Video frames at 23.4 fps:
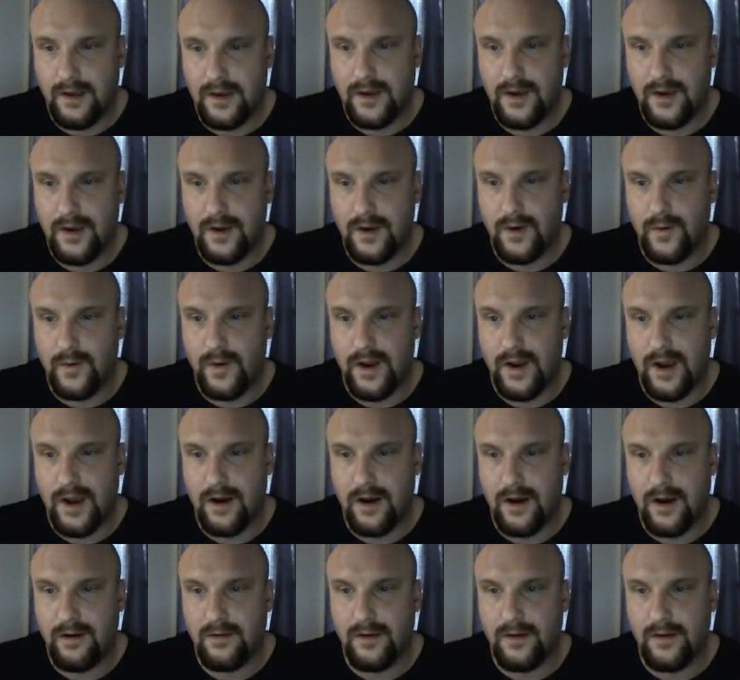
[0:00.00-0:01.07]
queue
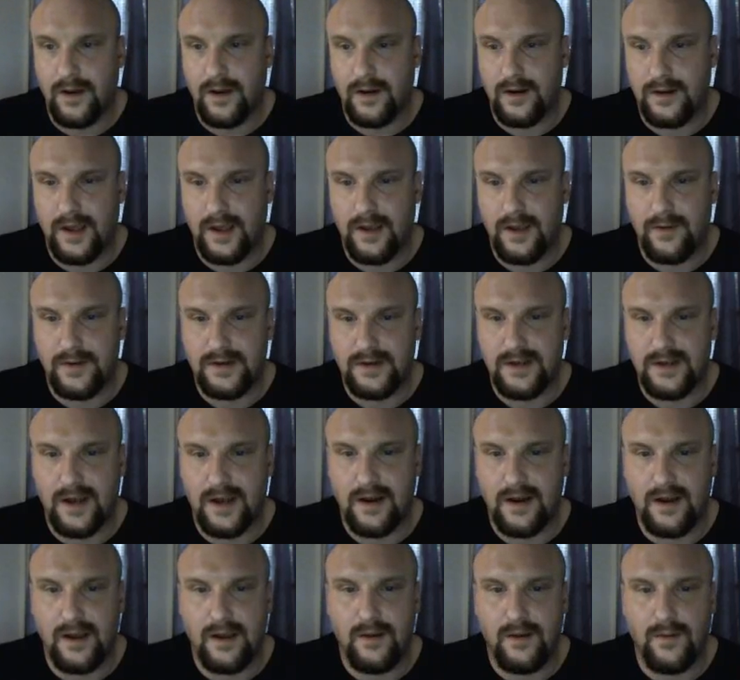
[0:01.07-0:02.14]
here, it'll tell you it's
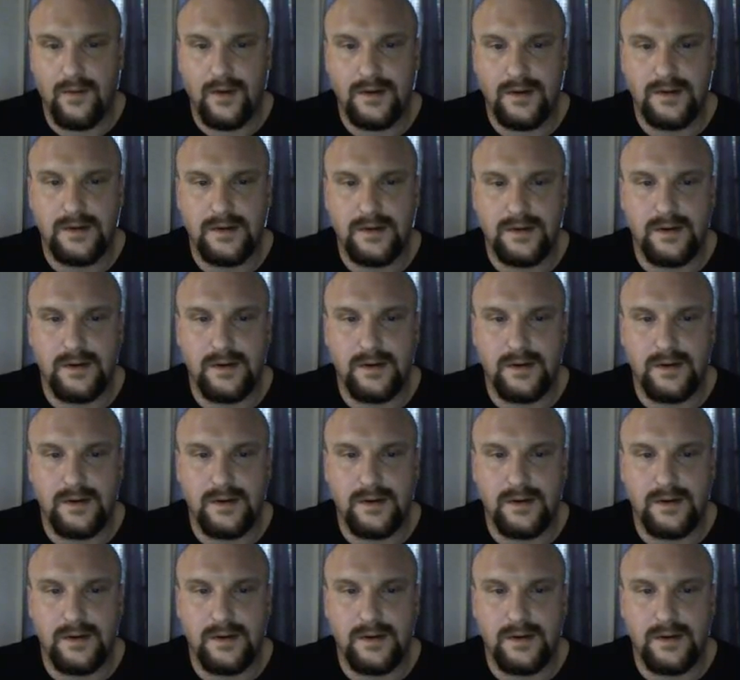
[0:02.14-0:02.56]
sending, and once